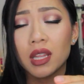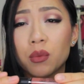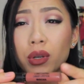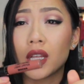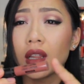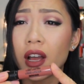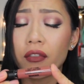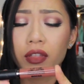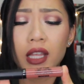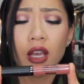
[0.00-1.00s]
I really, really
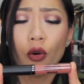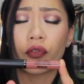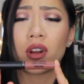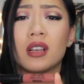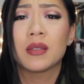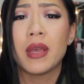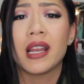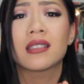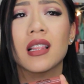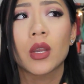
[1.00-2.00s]
love the Ofra
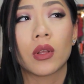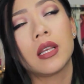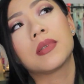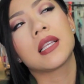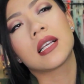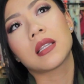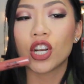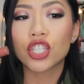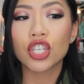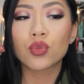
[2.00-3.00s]
Cosmetics liquid lipsticks.
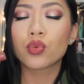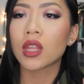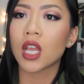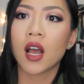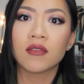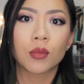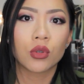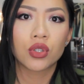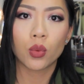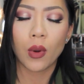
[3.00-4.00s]
They're just really
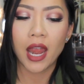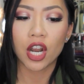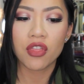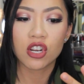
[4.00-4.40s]
comfortable to wear.